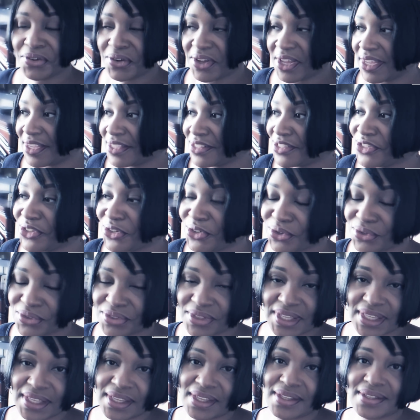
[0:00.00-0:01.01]
Okay, so
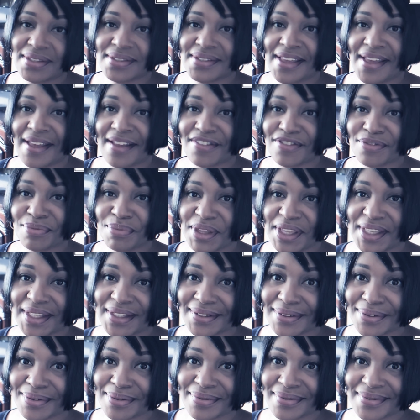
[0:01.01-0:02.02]
the kids have
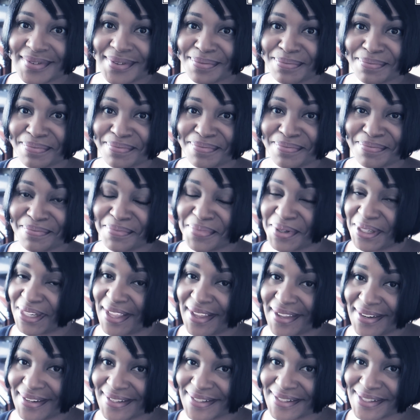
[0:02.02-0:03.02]
been
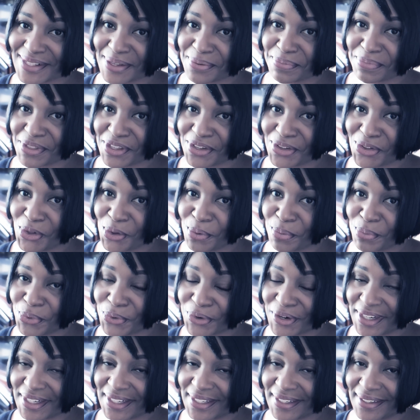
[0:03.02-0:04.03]
planning something all
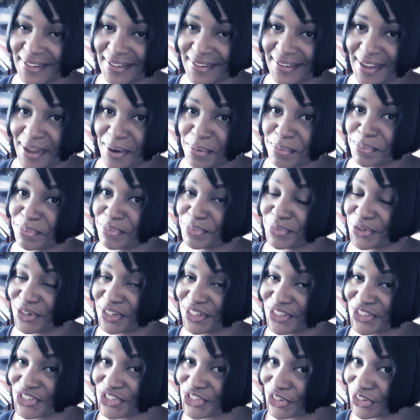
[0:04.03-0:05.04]
morning. I'm
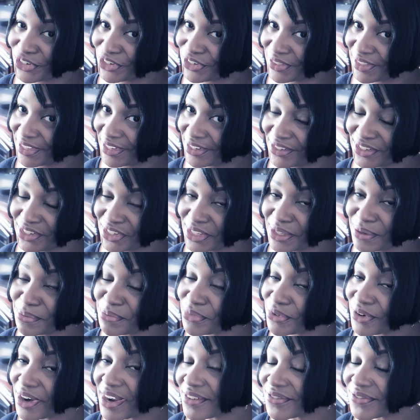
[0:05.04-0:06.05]
pretty sure they're
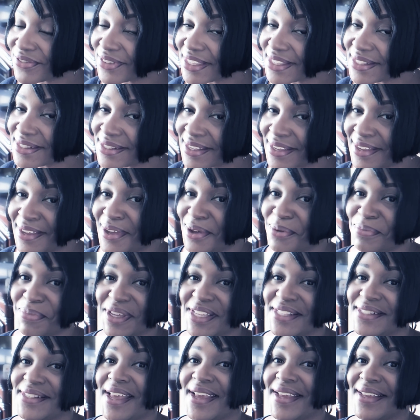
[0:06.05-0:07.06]
cooking breakfast
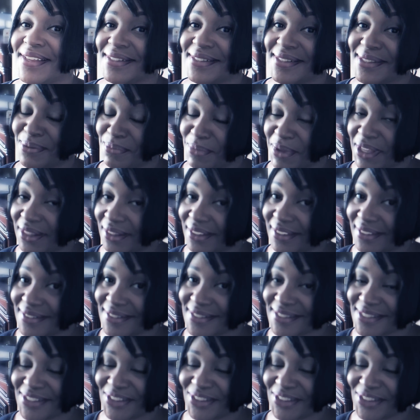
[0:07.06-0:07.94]
because I could smell it.